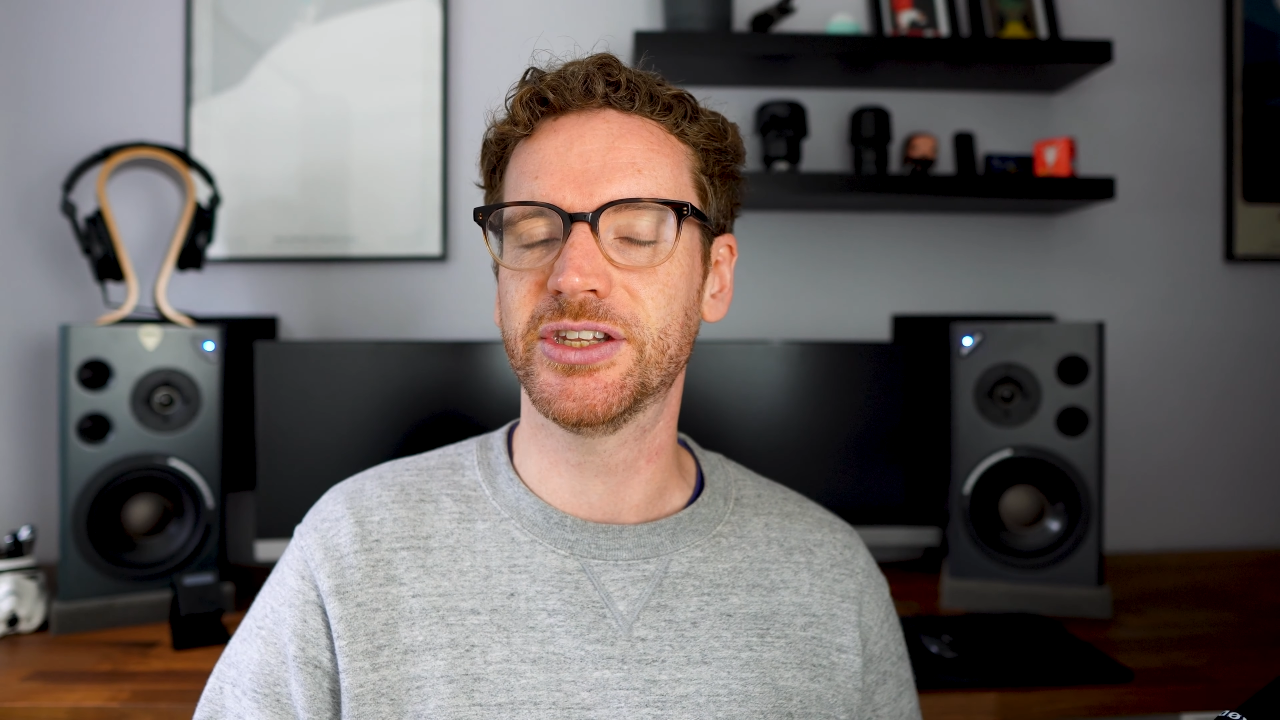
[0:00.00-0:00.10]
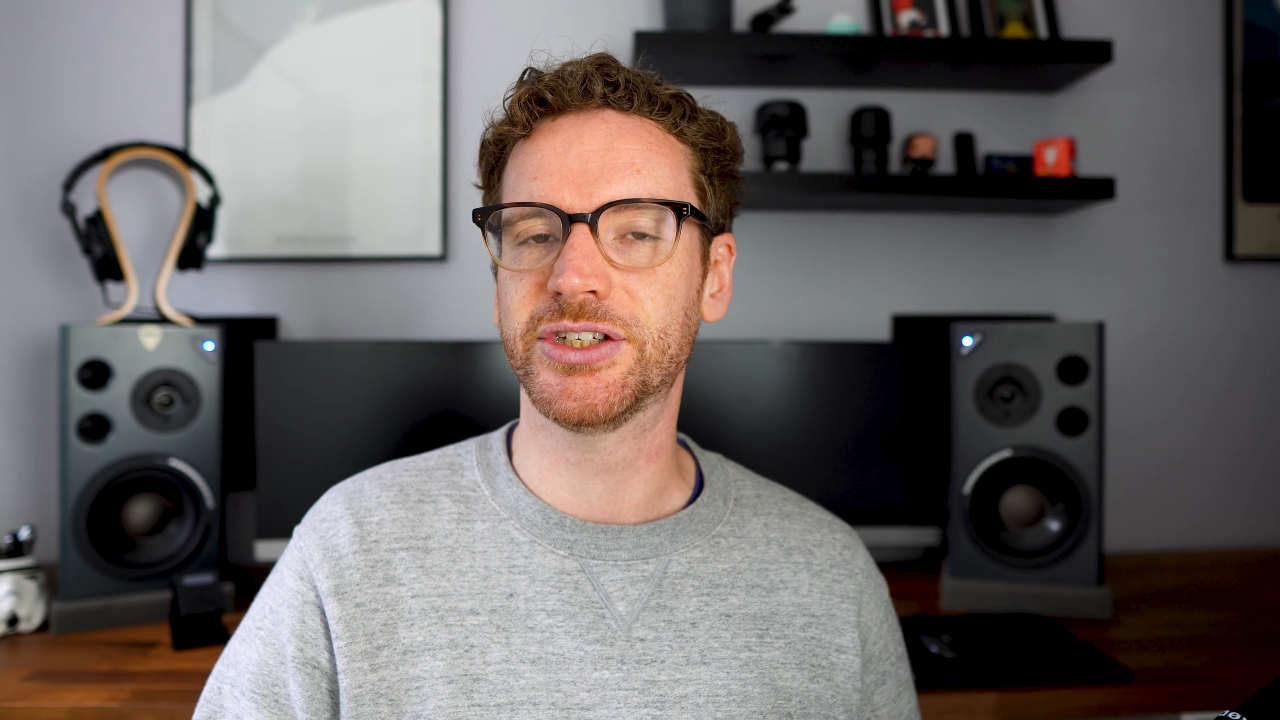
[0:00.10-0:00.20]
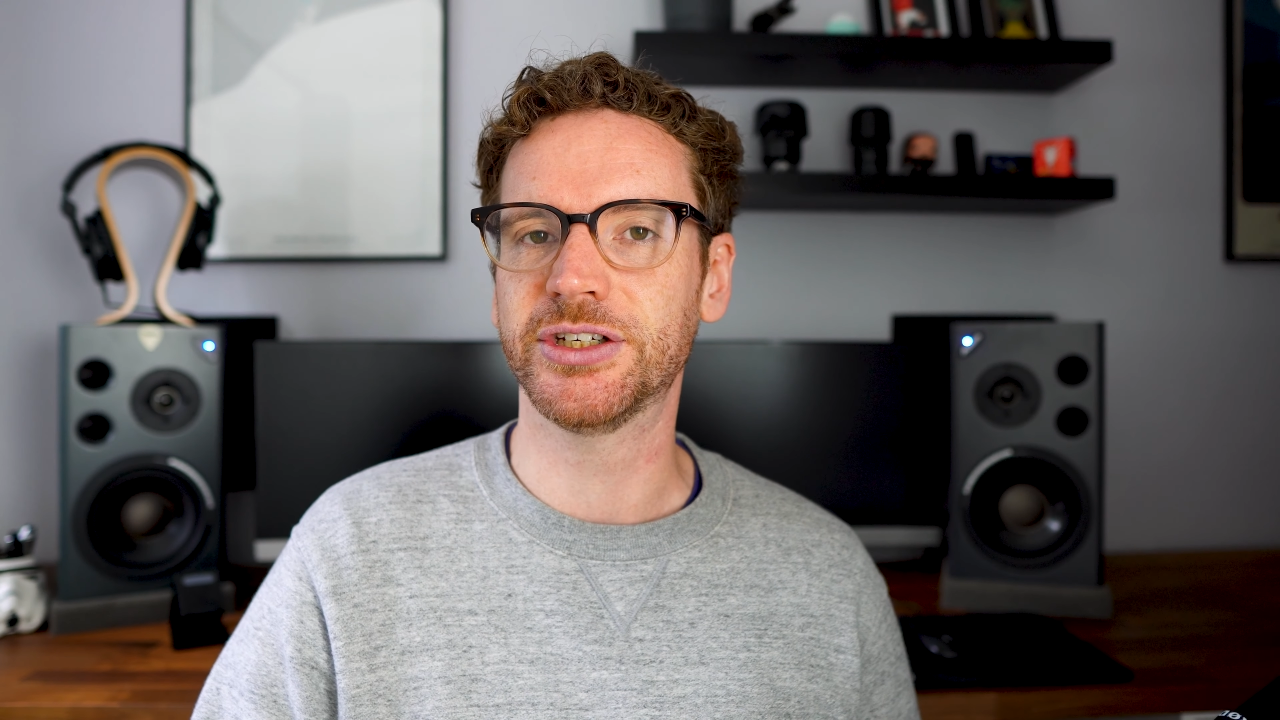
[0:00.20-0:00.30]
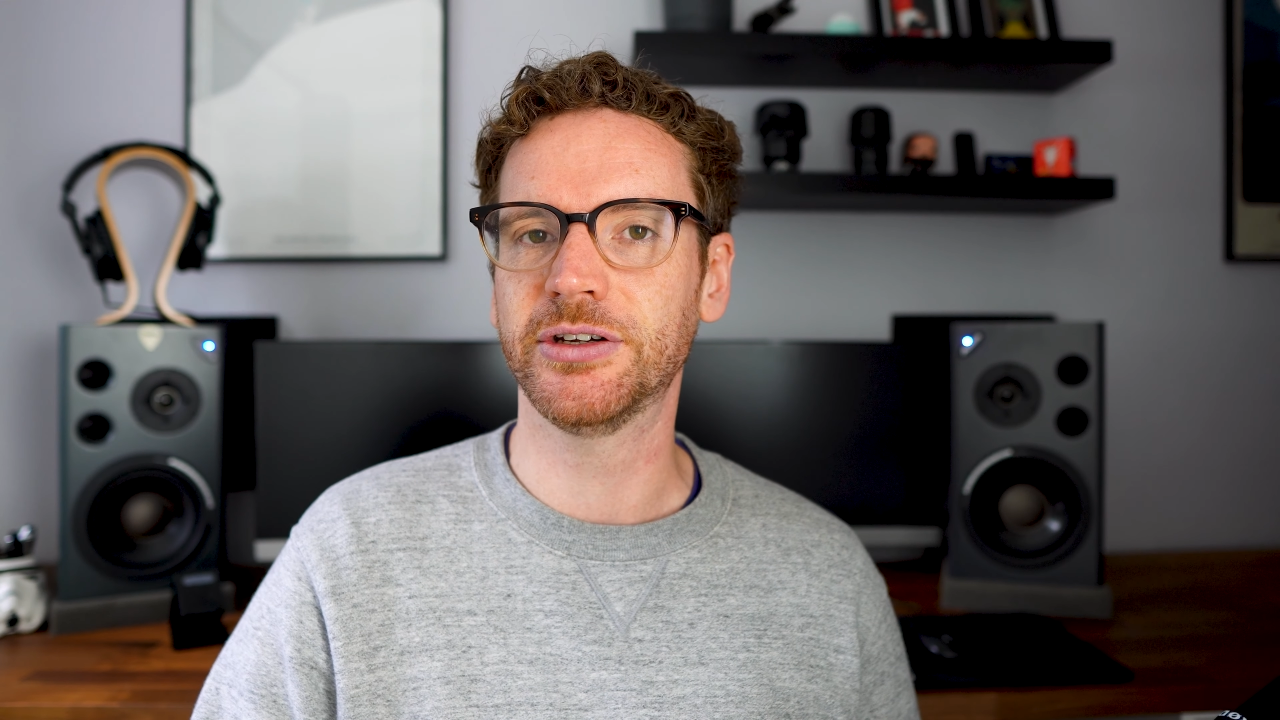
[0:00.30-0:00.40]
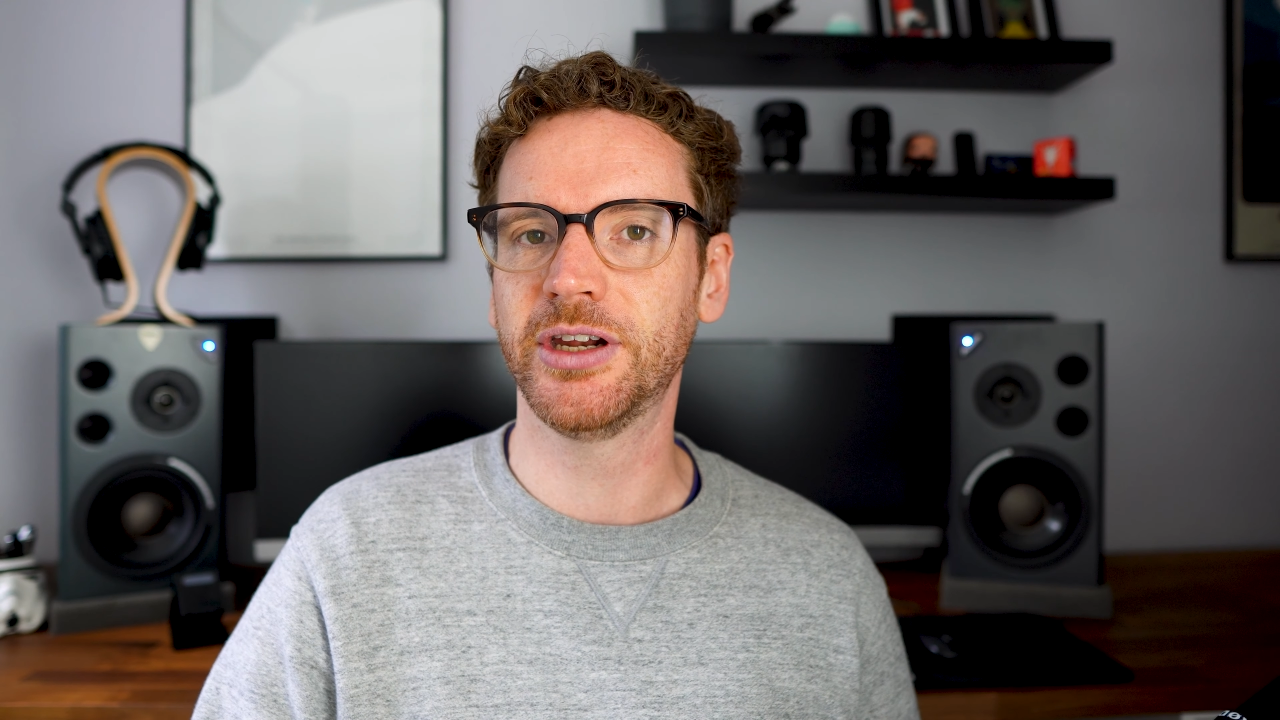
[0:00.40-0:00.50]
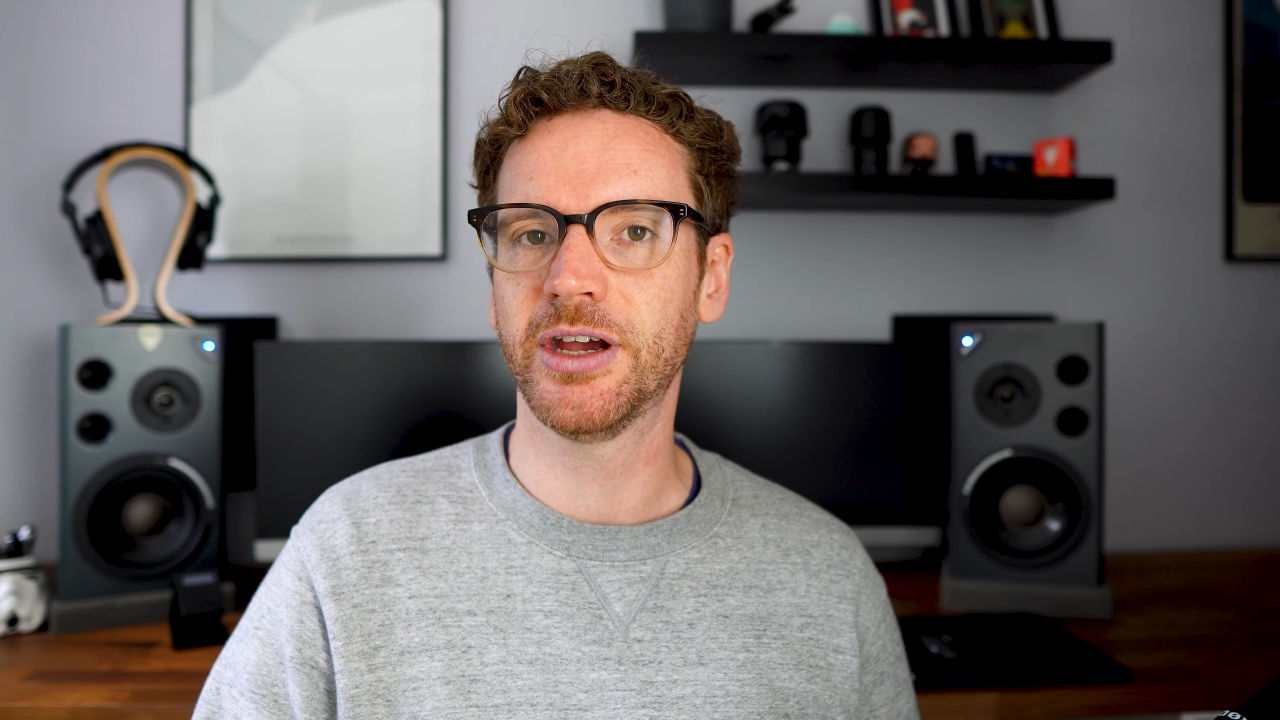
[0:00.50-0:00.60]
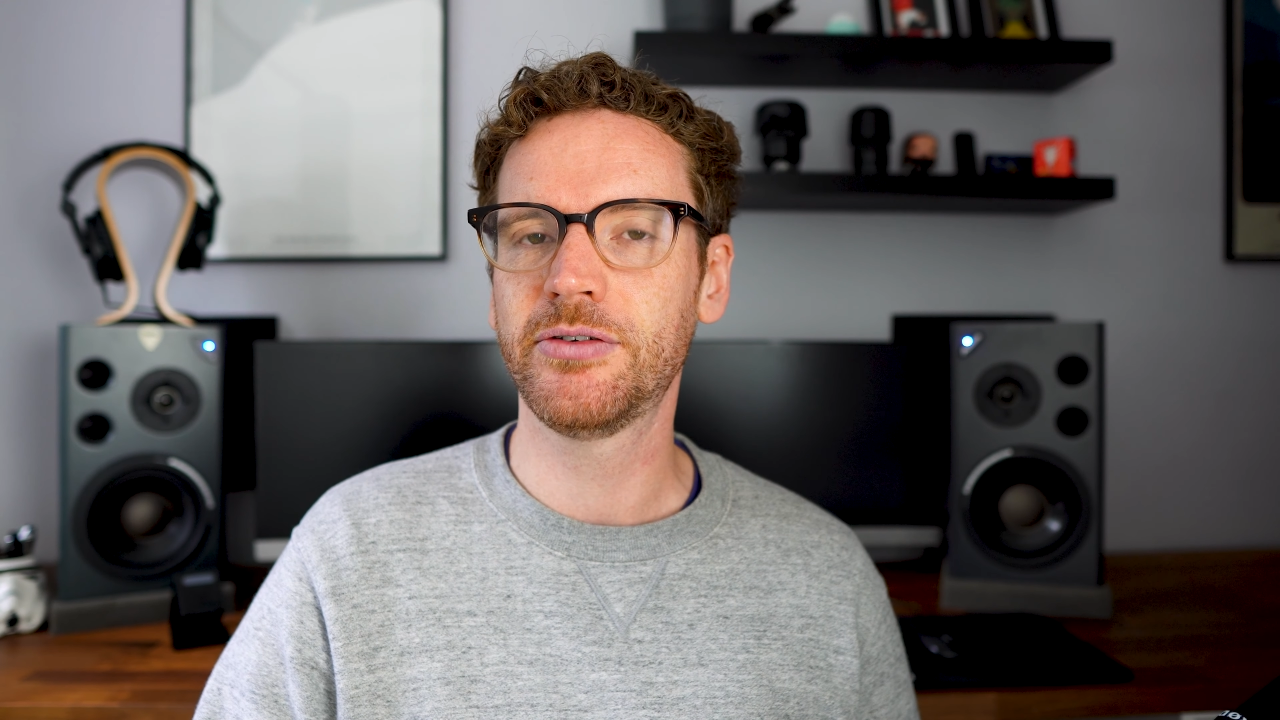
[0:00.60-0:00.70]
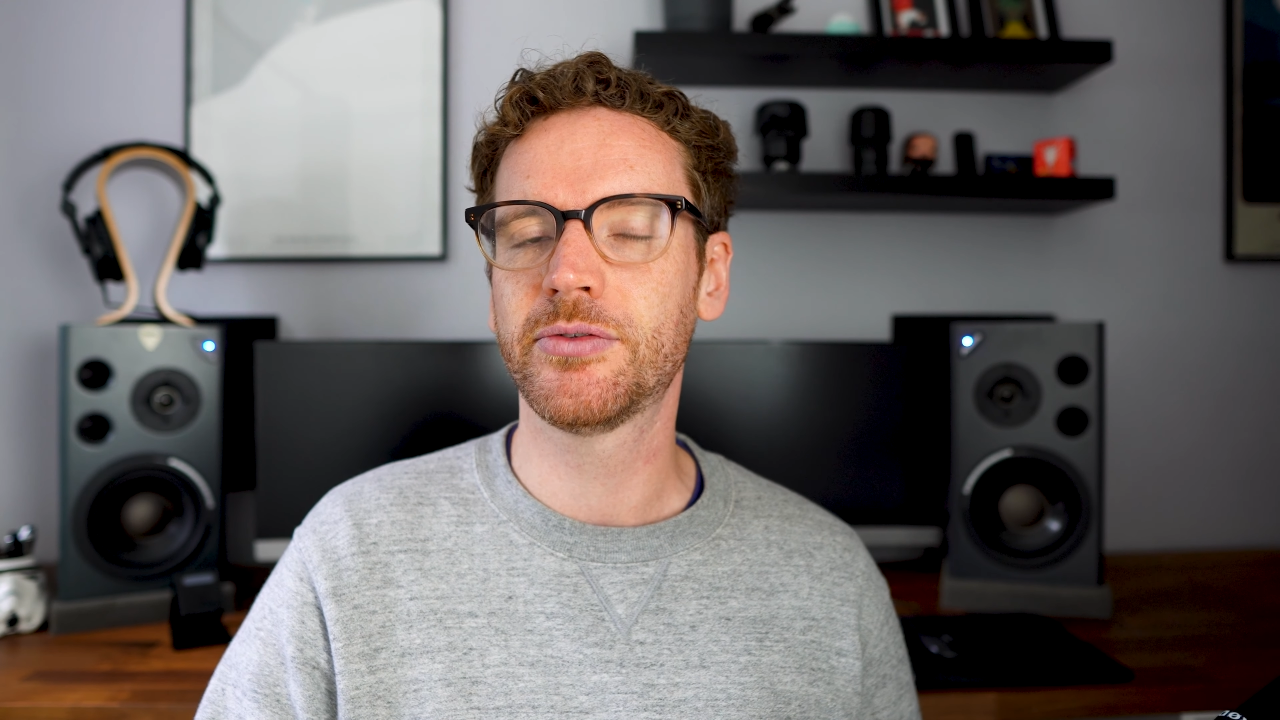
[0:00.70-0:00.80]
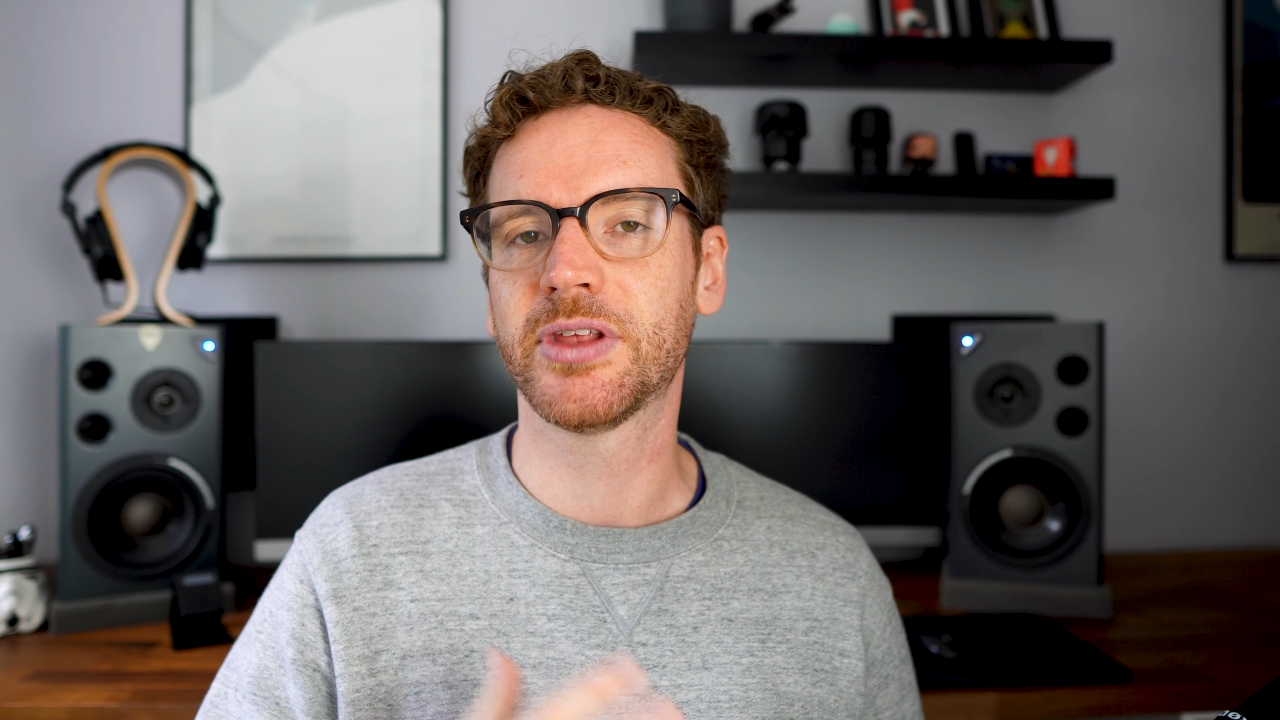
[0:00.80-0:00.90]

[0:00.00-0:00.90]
the studio,